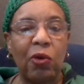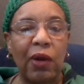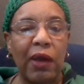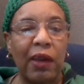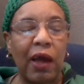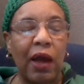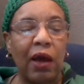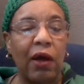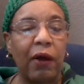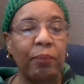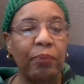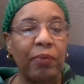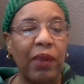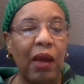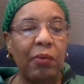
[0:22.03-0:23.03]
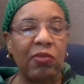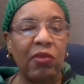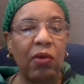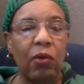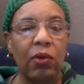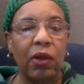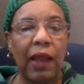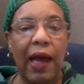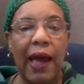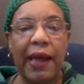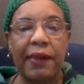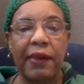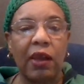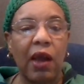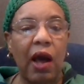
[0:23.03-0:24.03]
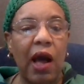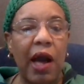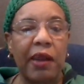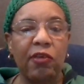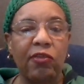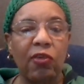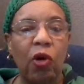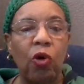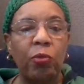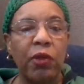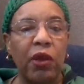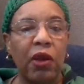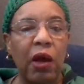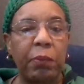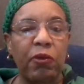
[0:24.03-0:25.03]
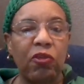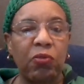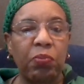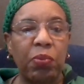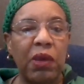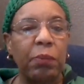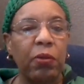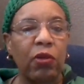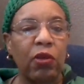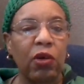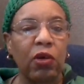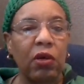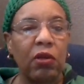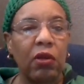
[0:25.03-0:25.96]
and I'm so glad that God is opening up His people to